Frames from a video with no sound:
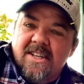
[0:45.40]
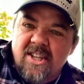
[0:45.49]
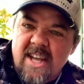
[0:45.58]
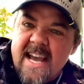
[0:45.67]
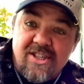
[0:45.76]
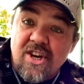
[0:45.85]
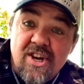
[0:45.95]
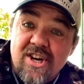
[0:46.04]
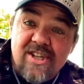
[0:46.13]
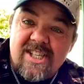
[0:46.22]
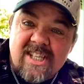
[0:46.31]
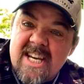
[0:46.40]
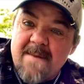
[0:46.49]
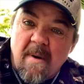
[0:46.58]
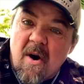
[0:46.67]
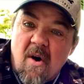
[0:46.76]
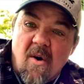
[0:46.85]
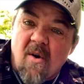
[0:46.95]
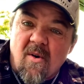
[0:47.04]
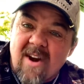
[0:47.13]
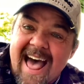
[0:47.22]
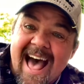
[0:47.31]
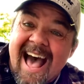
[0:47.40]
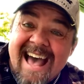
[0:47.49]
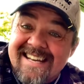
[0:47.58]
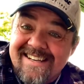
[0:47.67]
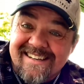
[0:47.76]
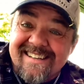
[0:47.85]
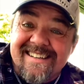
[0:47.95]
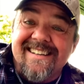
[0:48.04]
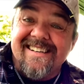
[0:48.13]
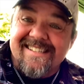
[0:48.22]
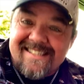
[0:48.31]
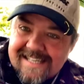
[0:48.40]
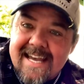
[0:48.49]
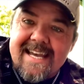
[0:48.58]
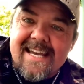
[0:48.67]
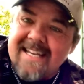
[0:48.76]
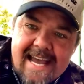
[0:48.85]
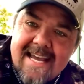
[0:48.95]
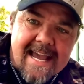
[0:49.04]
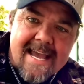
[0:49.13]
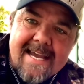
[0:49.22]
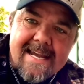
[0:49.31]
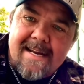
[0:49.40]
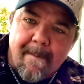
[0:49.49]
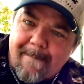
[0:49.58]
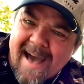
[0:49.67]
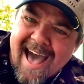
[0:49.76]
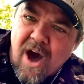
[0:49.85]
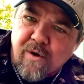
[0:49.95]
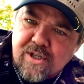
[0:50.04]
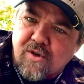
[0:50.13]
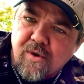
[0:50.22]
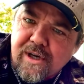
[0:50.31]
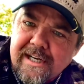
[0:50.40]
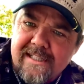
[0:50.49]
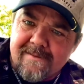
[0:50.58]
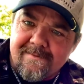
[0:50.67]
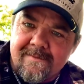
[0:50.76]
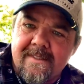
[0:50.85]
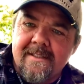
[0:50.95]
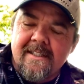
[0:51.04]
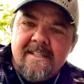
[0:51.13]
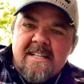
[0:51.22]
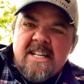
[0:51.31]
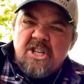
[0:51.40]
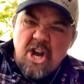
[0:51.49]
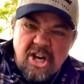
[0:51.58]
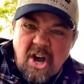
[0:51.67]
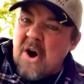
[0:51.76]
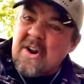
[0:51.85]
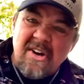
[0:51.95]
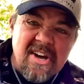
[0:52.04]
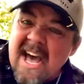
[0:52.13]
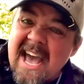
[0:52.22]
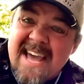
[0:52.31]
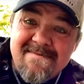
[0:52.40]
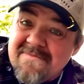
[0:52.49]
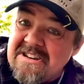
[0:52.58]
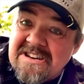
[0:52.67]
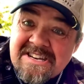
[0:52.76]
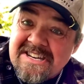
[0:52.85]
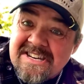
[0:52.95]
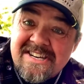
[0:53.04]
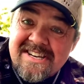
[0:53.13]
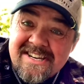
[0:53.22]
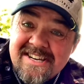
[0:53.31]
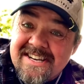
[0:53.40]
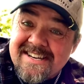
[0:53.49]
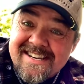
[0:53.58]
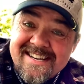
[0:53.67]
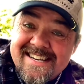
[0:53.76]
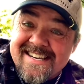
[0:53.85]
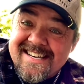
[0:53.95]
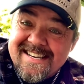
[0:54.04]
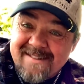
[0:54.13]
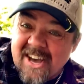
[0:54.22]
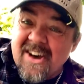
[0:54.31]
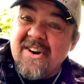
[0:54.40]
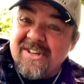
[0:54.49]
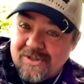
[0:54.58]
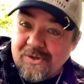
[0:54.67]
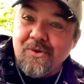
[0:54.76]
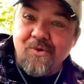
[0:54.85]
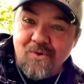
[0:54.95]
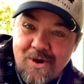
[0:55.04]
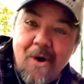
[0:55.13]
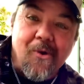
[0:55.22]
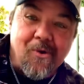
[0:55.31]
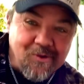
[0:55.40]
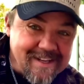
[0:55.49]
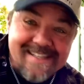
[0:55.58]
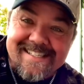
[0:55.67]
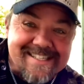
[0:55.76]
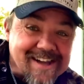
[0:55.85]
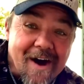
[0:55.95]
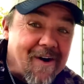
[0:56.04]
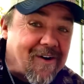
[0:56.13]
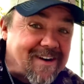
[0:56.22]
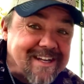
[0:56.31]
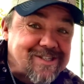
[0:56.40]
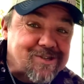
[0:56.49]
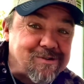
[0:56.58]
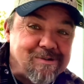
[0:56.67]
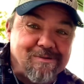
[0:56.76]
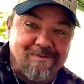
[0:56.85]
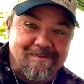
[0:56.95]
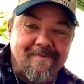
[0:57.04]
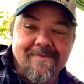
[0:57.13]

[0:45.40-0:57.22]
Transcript: They just keep on lying to us, and they ain't about to quit. You're gonna hate me, cause you know this song is true.